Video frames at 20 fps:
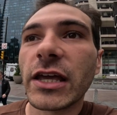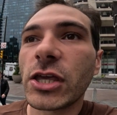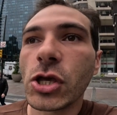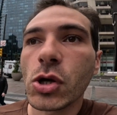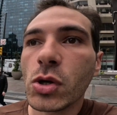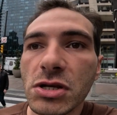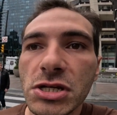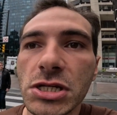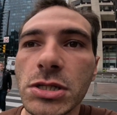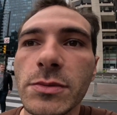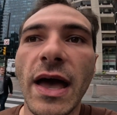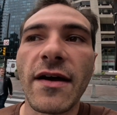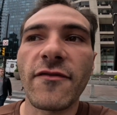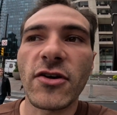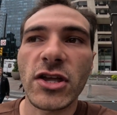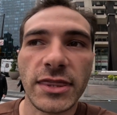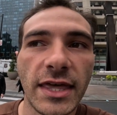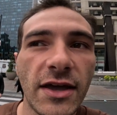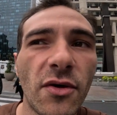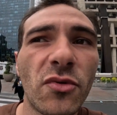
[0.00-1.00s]
like you can do
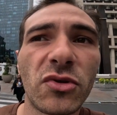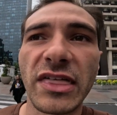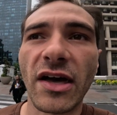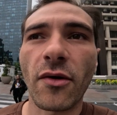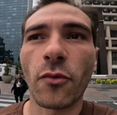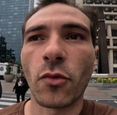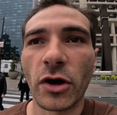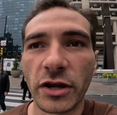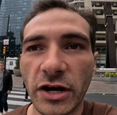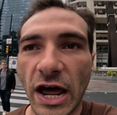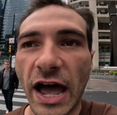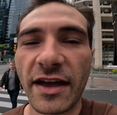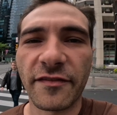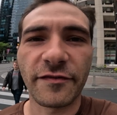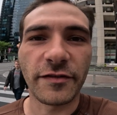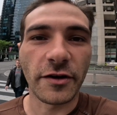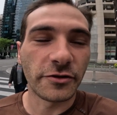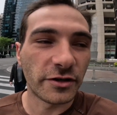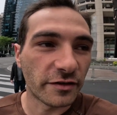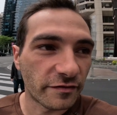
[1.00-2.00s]
everything with that one
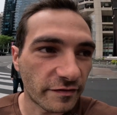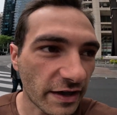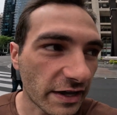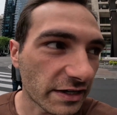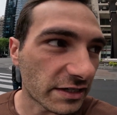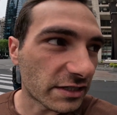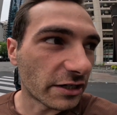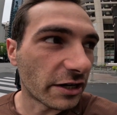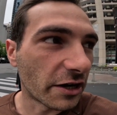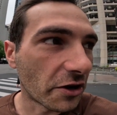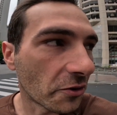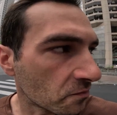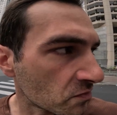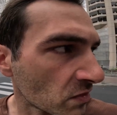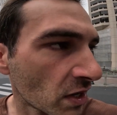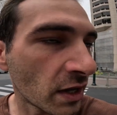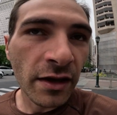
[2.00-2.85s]
iPhone device, you know?